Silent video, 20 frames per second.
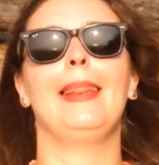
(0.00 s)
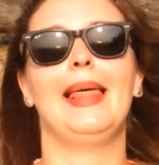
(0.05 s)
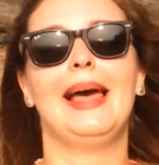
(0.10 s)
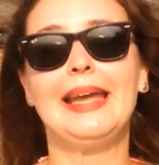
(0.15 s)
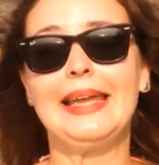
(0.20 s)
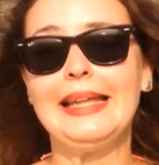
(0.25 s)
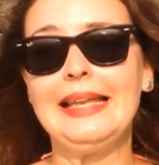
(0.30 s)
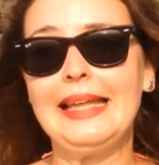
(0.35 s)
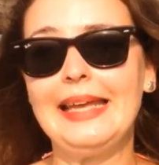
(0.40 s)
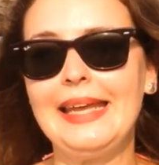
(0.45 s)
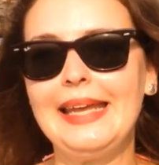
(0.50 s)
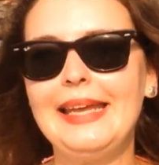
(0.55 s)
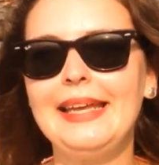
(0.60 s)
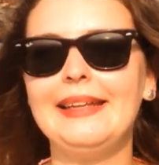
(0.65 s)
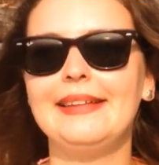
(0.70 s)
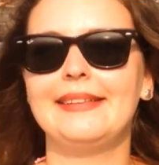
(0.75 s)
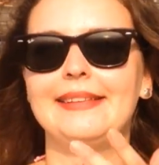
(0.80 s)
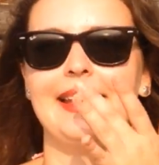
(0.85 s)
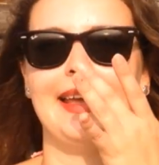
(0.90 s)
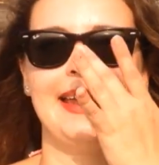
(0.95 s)

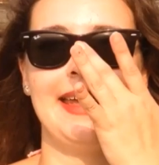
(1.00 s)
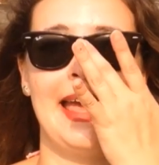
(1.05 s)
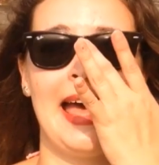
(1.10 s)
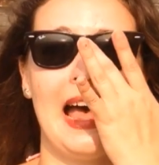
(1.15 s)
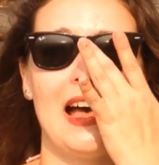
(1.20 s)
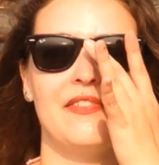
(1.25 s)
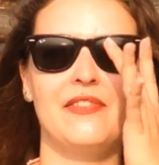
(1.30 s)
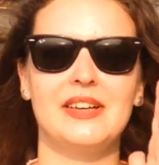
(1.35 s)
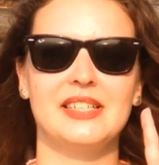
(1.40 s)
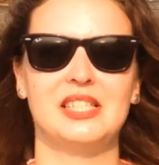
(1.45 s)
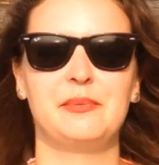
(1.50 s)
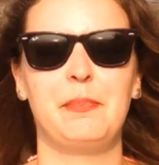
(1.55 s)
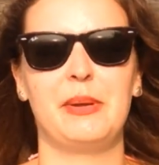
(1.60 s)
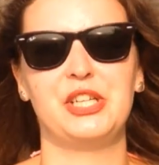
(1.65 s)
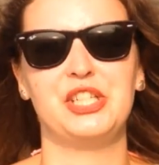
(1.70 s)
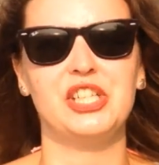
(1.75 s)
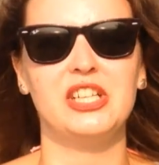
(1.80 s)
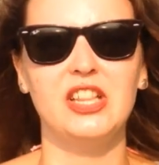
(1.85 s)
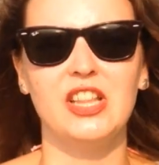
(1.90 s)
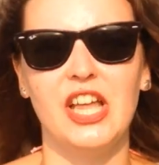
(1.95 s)
Luckily, they have a
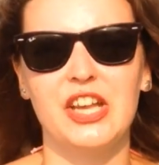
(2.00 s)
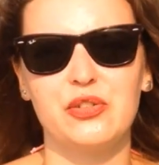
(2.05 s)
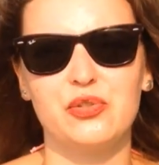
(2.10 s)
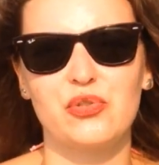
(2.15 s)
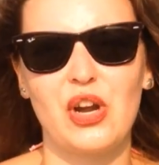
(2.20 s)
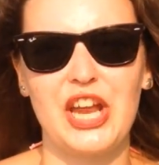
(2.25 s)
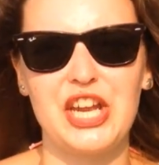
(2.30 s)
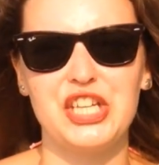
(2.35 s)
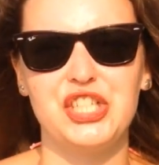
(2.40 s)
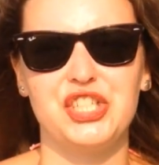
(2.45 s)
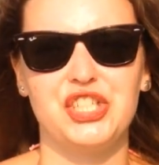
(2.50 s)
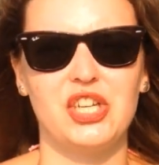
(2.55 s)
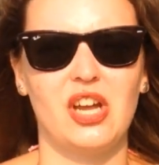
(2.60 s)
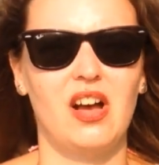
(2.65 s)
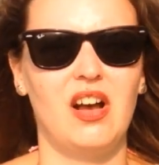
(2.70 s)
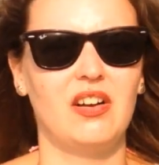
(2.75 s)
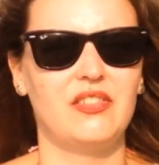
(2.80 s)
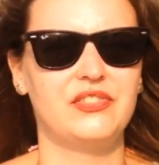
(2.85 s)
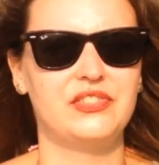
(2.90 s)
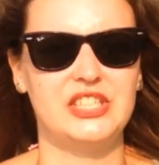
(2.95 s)
special range
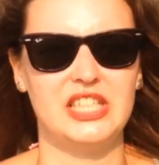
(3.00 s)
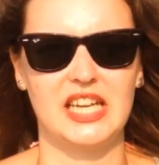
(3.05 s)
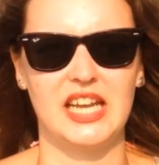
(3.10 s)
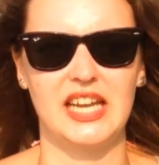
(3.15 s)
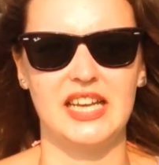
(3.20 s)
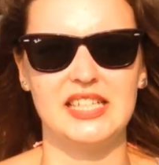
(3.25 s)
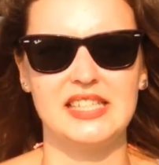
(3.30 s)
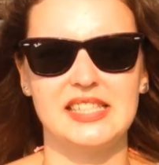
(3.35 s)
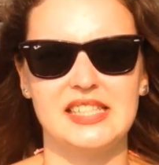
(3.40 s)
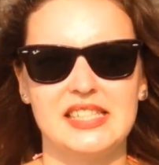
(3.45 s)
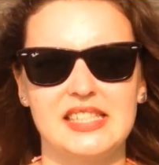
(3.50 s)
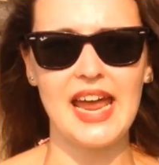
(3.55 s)
of tickets.